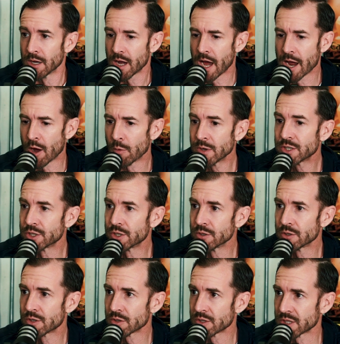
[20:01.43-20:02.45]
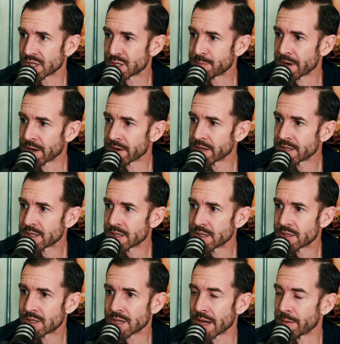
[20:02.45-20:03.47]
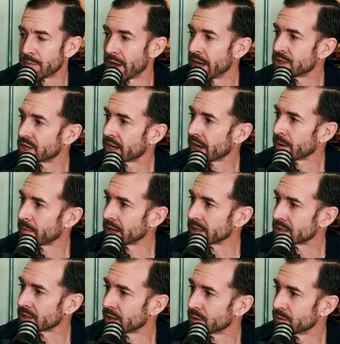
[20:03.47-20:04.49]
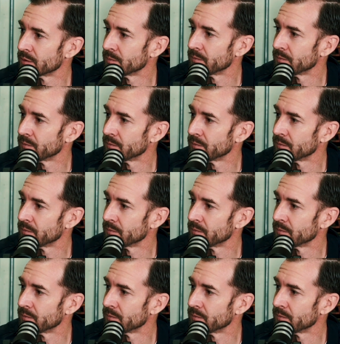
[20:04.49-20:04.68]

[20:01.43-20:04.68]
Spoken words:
I always use those experiences to educate myself.